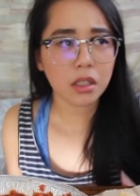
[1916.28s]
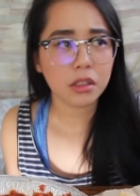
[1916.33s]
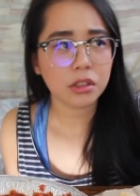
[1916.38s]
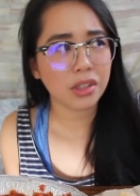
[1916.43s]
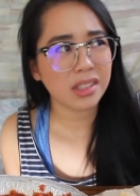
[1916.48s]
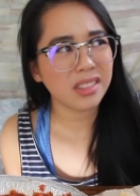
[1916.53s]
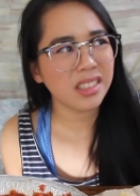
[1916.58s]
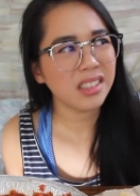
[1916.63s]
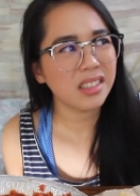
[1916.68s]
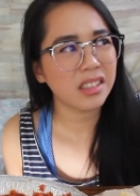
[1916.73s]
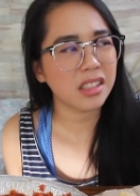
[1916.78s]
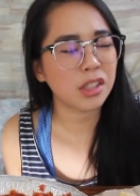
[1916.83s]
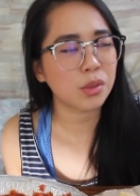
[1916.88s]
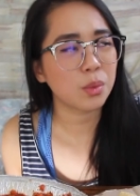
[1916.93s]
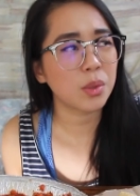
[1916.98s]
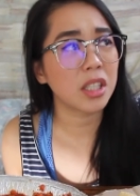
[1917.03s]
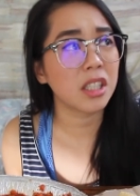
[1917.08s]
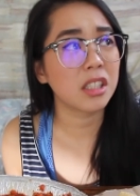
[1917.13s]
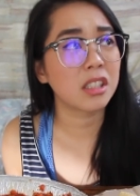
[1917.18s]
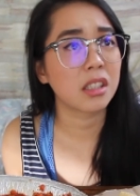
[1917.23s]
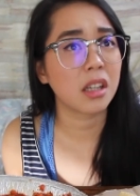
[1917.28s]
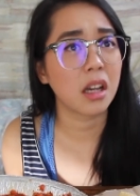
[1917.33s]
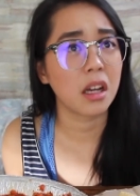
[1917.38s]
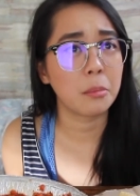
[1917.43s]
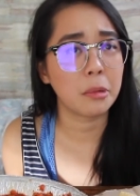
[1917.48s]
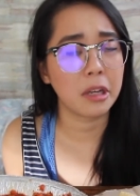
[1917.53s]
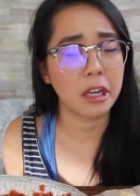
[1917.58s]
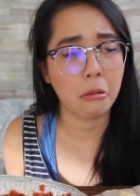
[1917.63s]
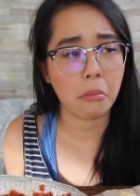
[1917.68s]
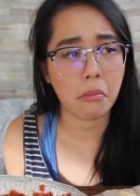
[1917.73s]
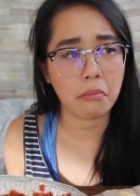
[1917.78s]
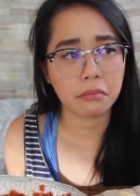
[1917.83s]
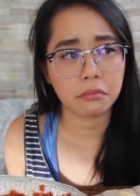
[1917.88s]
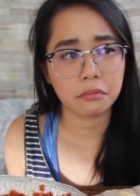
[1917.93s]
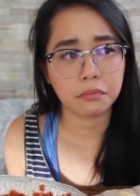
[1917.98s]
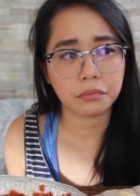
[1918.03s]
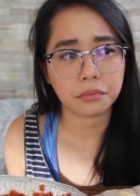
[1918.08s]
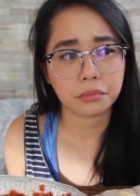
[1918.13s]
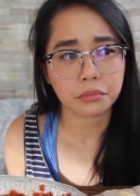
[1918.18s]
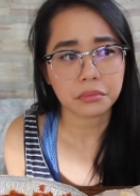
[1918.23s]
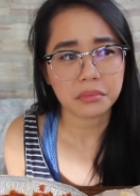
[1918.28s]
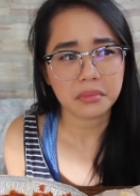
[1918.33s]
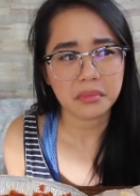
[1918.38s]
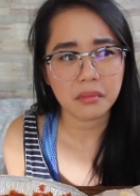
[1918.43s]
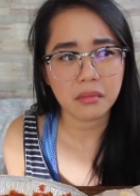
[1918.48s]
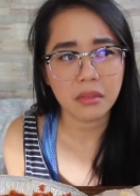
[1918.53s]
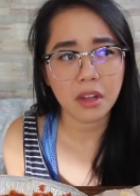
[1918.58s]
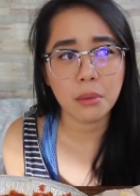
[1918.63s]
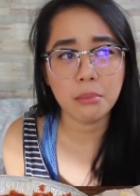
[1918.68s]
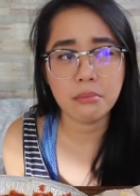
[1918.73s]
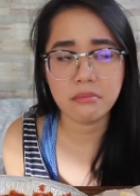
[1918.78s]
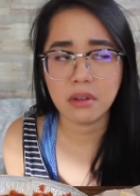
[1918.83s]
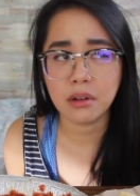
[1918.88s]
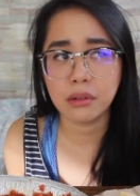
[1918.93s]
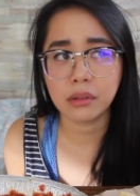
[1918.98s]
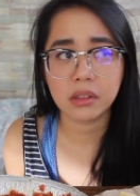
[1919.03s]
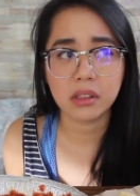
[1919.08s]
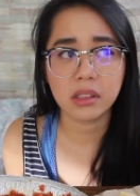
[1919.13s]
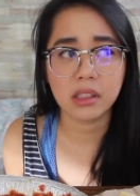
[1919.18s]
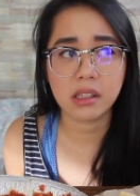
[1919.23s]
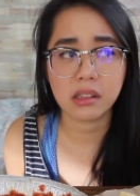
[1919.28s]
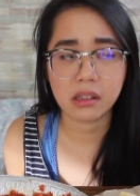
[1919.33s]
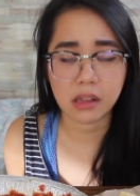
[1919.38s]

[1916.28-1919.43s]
So I think this week is going to be mostly